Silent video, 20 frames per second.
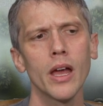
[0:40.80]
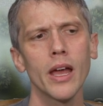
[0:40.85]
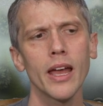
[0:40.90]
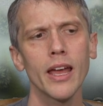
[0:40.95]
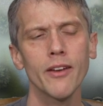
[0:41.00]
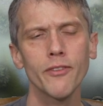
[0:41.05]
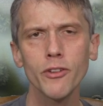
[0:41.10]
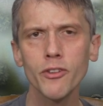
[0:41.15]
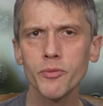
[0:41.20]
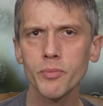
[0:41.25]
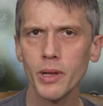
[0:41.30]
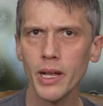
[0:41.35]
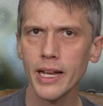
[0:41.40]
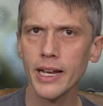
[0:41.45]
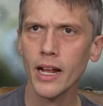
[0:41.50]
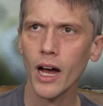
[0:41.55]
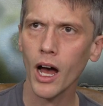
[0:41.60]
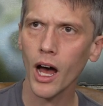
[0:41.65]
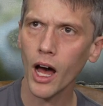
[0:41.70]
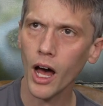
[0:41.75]
If you've
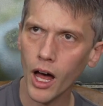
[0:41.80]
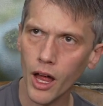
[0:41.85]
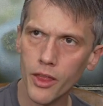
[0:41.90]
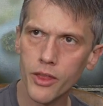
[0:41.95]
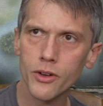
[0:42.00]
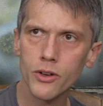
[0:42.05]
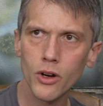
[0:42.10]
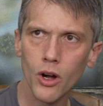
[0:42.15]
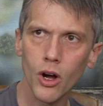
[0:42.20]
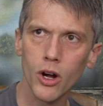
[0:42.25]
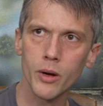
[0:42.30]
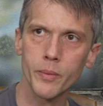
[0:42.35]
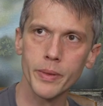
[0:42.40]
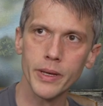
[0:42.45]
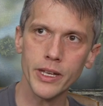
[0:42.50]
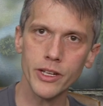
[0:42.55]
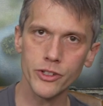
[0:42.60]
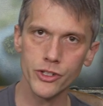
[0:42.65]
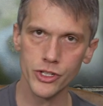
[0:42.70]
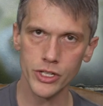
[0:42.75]
played other
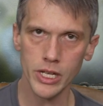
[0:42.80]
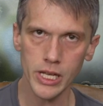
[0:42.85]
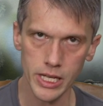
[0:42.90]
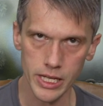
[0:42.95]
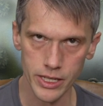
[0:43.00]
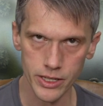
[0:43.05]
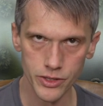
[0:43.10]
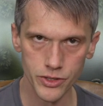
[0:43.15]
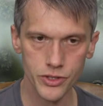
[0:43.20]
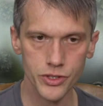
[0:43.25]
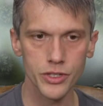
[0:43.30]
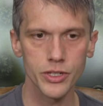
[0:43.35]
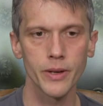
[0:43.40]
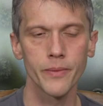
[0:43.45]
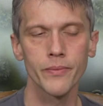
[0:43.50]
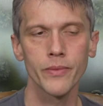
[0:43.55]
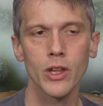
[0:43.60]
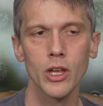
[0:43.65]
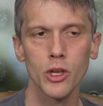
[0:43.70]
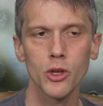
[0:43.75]
RPGs,
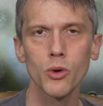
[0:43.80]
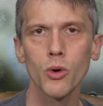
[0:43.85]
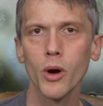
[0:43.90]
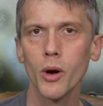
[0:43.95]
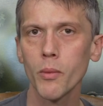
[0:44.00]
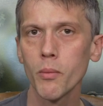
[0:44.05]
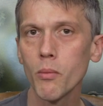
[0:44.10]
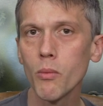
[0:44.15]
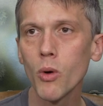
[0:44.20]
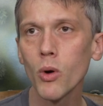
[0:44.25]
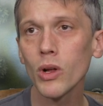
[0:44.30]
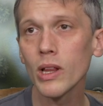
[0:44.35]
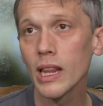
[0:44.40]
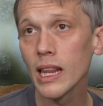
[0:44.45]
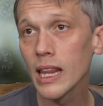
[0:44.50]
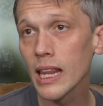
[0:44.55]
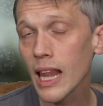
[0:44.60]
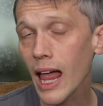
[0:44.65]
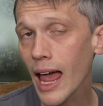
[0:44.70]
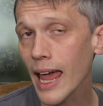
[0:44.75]
you are more
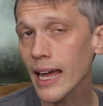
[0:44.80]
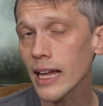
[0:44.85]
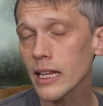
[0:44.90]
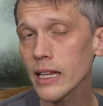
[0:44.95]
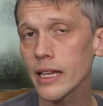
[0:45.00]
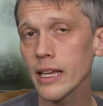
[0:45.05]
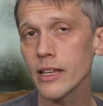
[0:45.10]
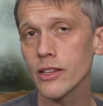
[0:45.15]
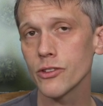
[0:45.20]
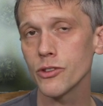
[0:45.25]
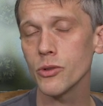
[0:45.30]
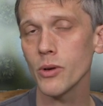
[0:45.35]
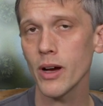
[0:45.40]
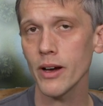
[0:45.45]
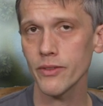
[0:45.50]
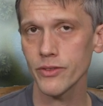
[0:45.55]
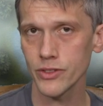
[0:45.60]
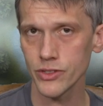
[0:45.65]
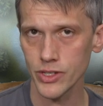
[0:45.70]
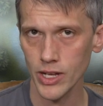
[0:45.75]
likely to
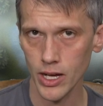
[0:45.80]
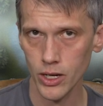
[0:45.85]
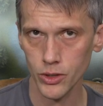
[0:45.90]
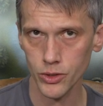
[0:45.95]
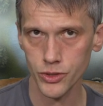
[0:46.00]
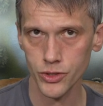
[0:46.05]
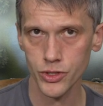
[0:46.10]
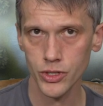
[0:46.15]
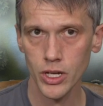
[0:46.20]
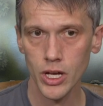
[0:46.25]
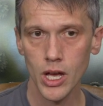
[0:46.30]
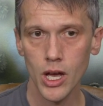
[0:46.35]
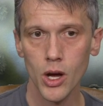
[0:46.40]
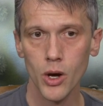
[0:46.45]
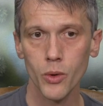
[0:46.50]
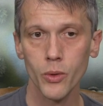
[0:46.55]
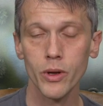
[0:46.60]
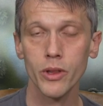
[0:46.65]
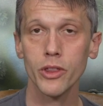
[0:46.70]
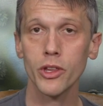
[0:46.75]
have dealt
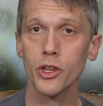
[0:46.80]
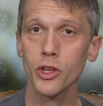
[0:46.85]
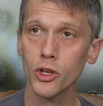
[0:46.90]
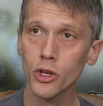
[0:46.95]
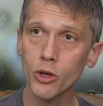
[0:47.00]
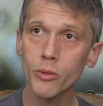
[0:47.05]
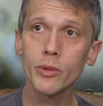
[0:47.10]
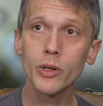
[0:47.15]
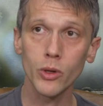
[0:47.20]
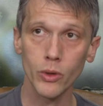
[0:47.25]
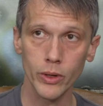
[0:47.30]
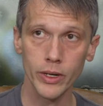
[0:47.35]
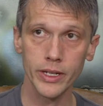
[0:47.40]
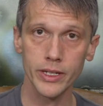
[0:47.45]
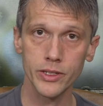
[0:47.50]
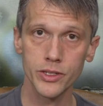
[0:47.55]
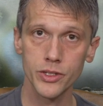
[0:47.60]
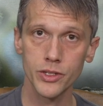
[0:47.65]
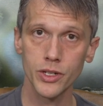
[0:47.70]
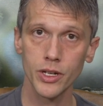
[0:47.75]
with
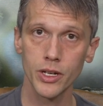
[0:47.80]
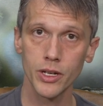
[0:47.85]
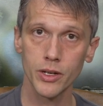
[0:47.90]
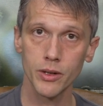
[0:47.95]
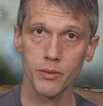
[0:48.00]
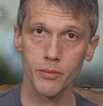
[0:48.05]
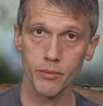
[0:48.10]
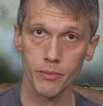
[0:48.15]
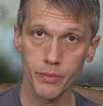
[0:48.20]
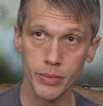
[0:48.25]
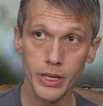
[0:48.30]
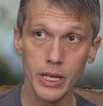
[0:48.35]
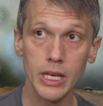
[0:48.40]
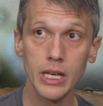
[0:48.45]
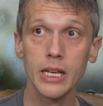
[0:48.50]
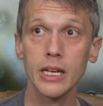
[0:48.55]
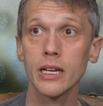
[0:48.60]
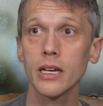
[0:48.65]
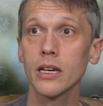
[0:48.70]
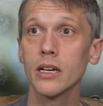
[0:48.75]
humanoids
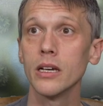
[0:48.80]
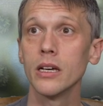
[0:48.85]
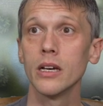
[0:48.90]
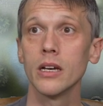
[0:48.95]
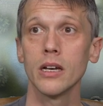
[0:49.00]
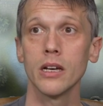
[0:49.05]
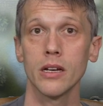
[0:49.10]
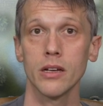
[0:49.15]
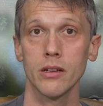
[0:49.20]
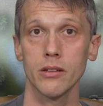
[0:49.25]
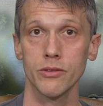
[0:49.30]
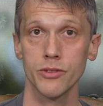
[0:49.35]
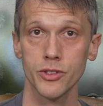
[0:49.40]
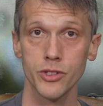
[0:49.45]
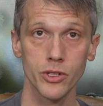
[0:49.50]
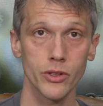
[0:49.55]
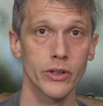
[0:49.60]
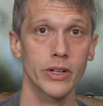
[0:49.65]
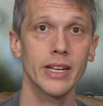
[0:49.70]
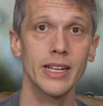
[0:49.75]
being
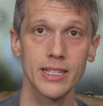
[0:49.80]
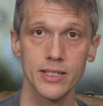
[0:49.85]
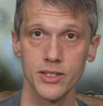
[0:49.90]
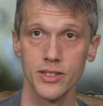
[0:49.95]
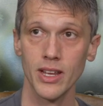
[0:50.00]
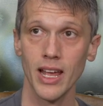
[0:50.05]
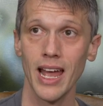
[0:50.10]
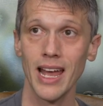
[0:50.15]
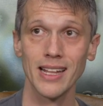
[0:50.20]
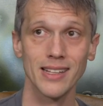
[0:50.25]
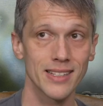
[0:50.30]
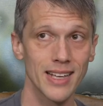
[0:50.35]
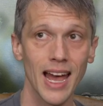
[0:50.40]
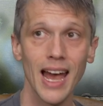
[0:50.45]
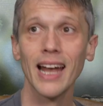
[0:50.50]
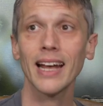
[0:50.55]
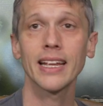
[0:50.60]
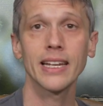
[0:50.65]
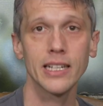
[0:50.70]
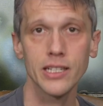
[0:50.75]
serious
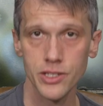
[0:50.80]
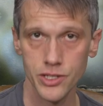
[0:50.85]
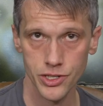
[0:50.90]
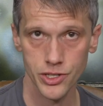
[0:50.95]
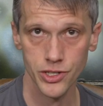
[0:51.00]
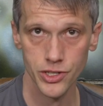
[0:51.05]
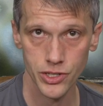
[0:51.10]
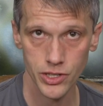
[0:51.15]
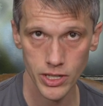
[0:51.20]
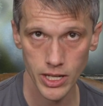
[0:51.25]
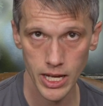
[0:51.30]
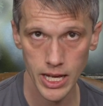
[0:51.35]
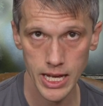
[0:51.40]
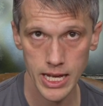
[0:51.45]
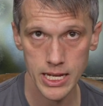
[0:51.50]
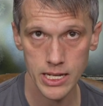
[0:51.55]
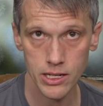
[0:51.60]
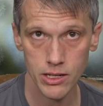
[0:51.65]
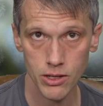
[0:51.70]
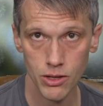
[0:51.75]
antagonists
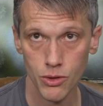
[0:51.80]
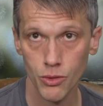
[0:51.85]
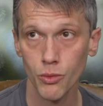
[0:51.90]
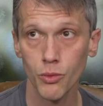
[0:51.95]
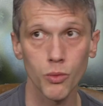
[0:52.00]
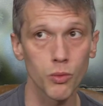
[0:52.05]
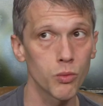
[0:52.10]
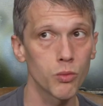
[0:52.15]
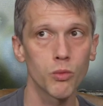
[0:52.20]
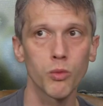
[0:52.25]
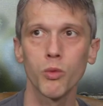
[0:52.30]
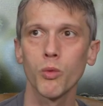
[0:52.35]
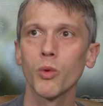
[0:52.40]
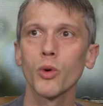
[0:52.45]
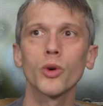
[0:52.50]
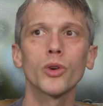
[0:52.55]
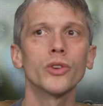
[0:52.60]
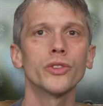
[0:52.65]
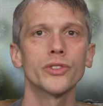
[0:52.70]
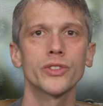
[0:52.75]
in the
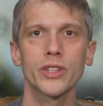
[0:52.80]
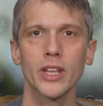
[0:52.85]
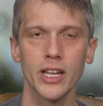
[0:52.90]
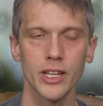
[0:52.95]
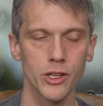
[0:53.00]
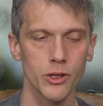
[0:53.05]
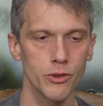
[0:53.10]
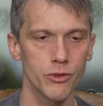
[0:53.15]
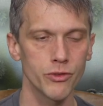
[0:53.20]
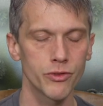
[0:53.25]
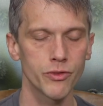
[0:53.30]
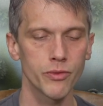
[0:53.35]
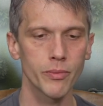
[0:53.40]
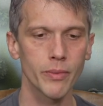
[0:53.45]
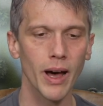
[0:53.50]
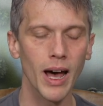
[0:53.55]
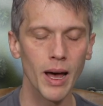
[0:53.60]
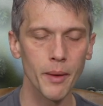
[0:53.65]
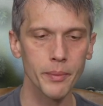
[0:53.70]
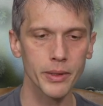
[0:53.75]
worlds that you've
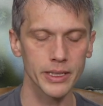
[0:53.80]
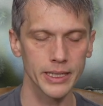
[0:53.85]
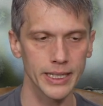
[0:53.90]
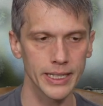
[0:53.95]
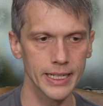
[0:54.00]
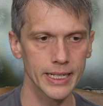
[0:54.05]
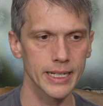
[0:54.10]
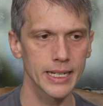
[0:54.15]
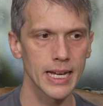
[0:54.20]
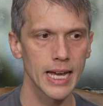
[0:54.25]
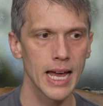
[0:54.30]
populated.